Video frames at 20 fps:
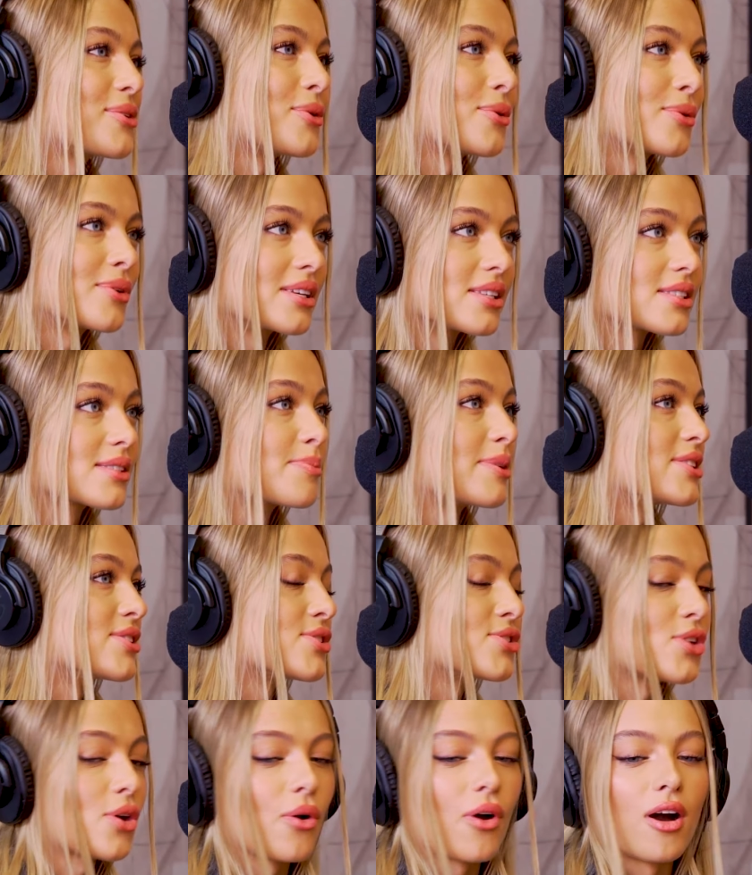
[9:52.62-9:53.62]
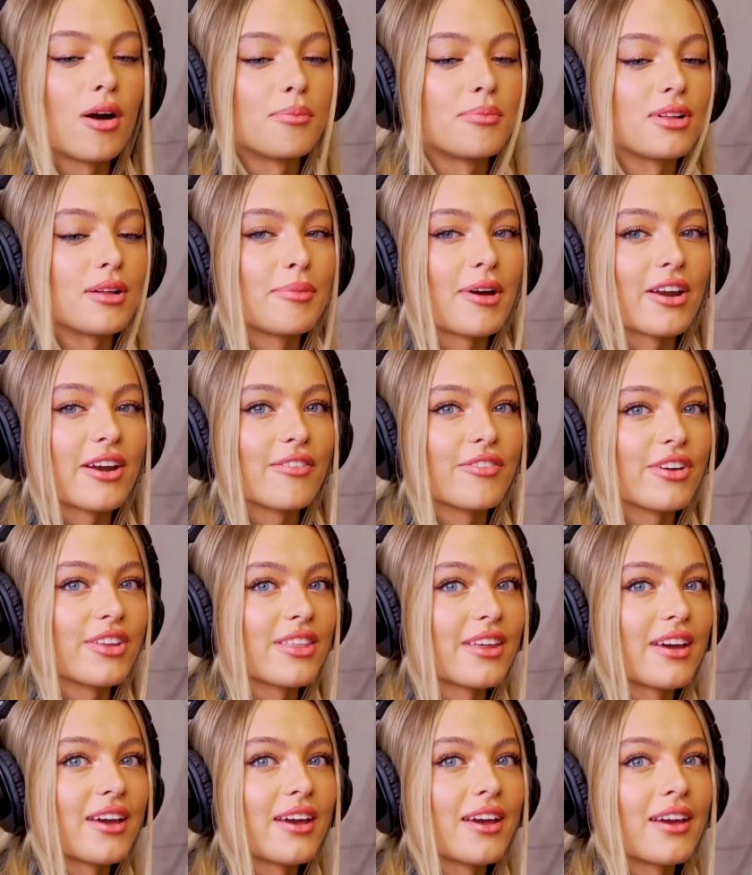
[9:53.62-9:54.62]
always been so humble about
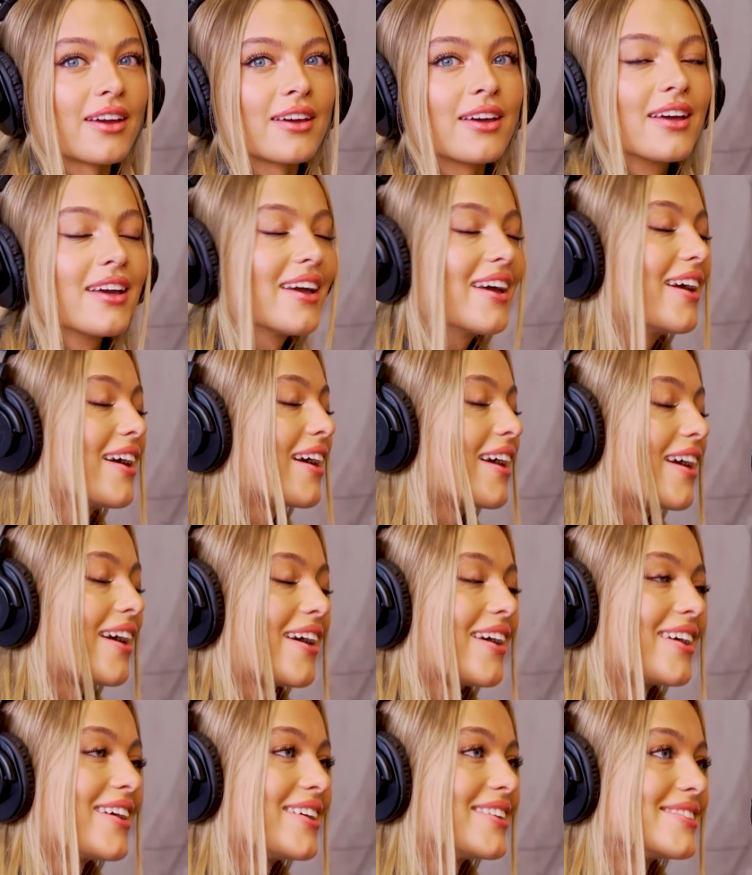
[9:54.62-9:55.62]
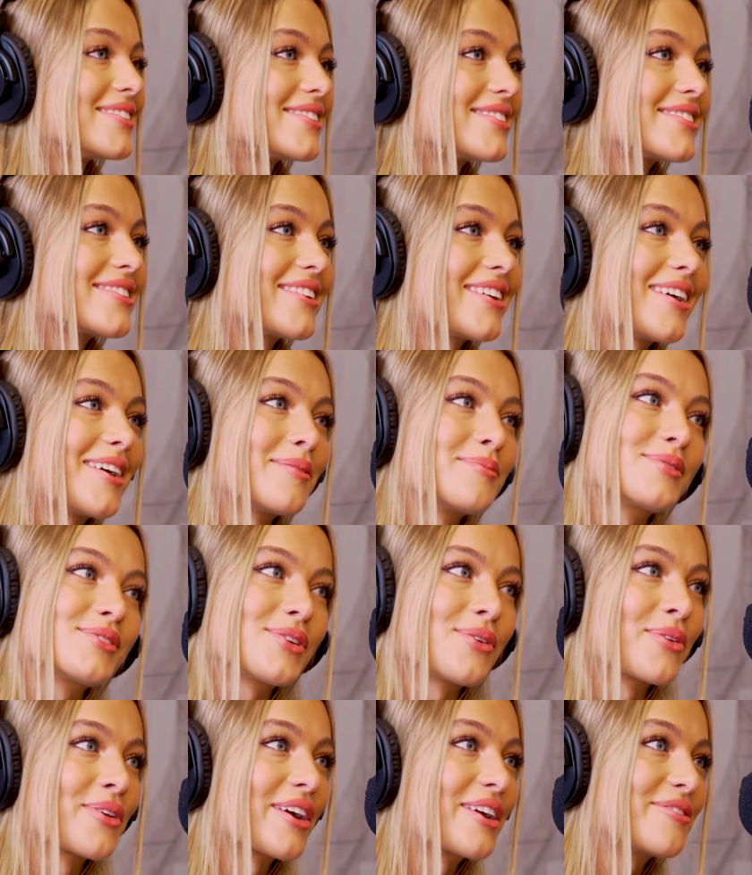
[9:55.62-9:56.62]
everything, and I'm
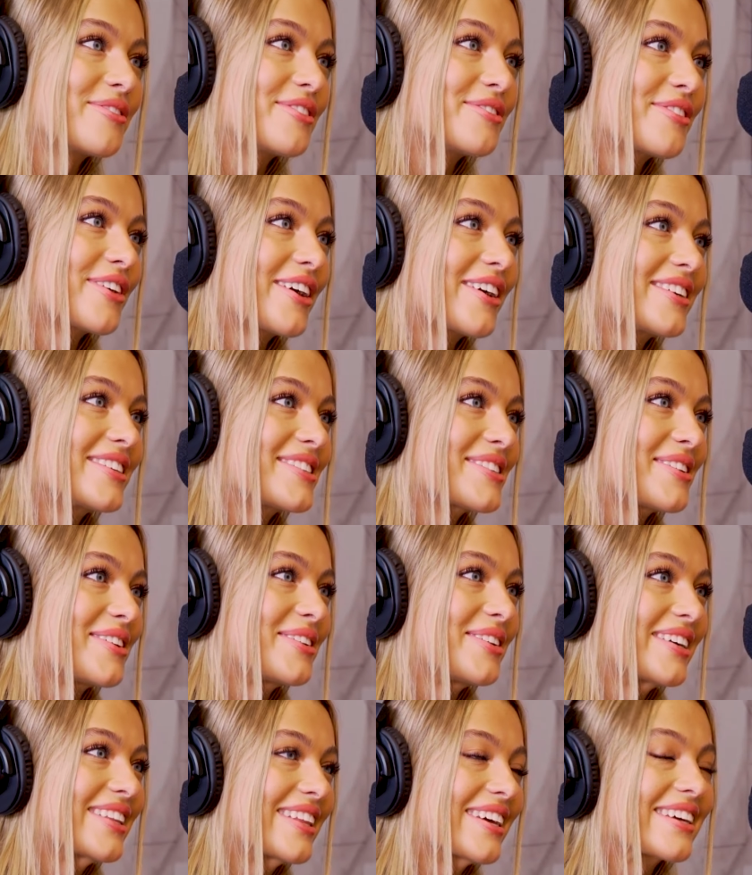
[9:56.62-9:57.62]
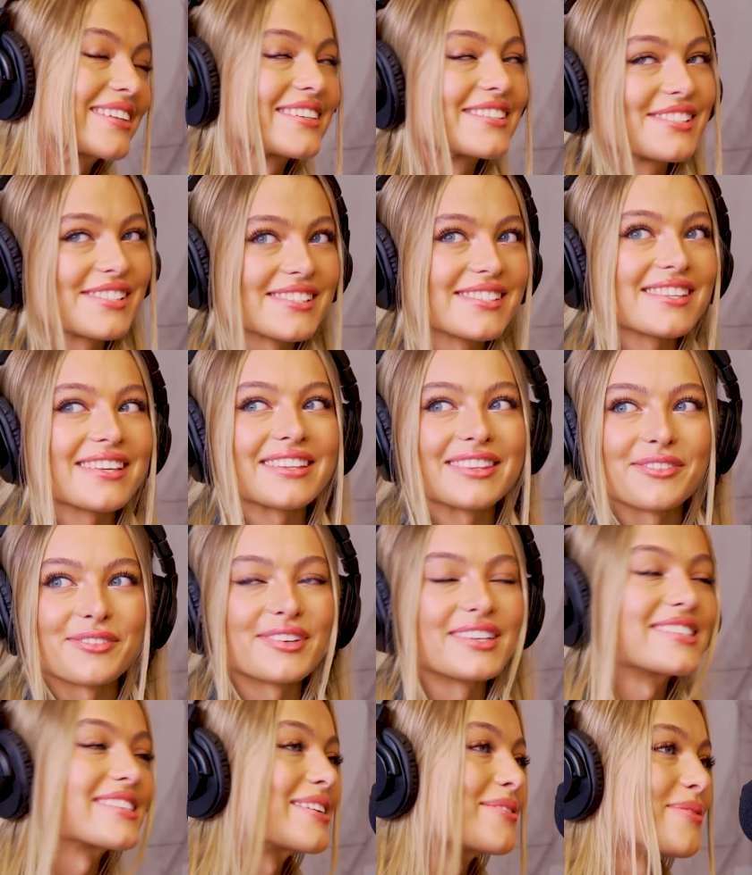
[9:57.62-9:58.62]
so grateful for her. So I think she's, like, the
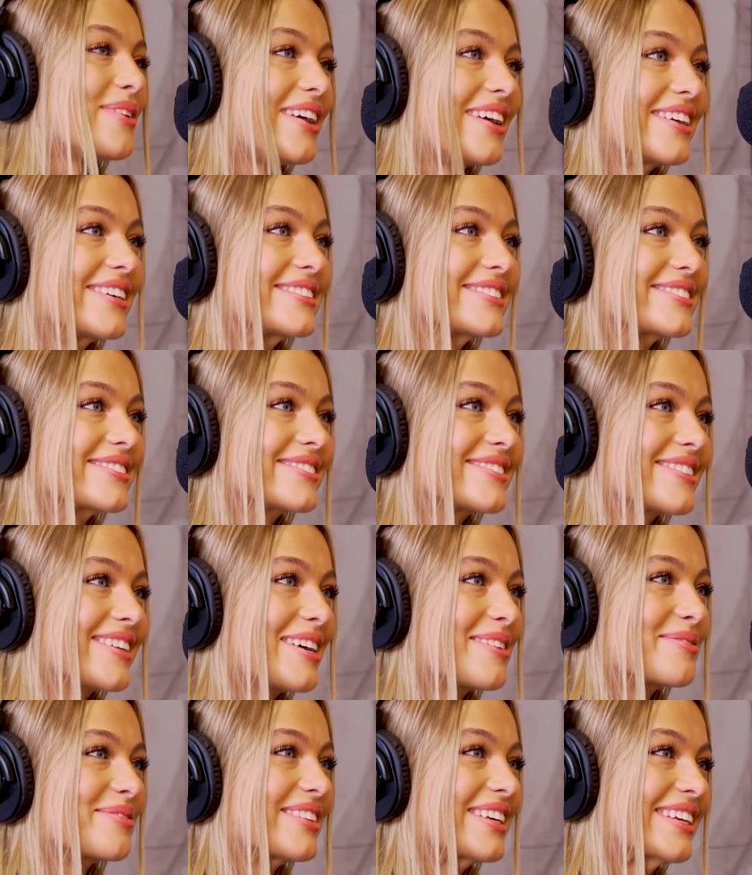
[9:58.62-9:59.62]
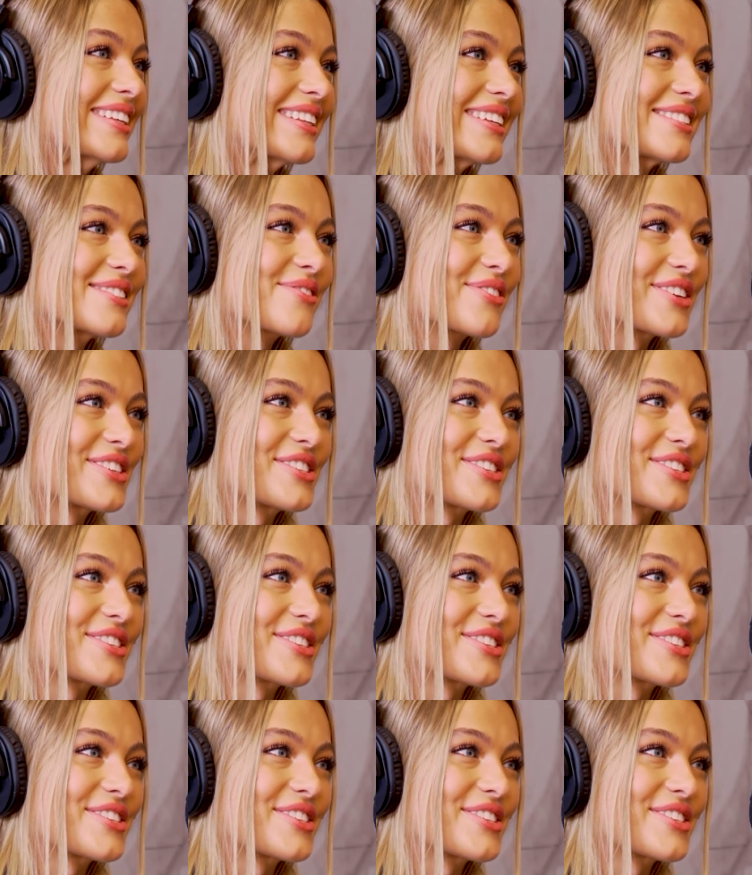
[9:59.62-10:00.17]
reason why I'm like this, for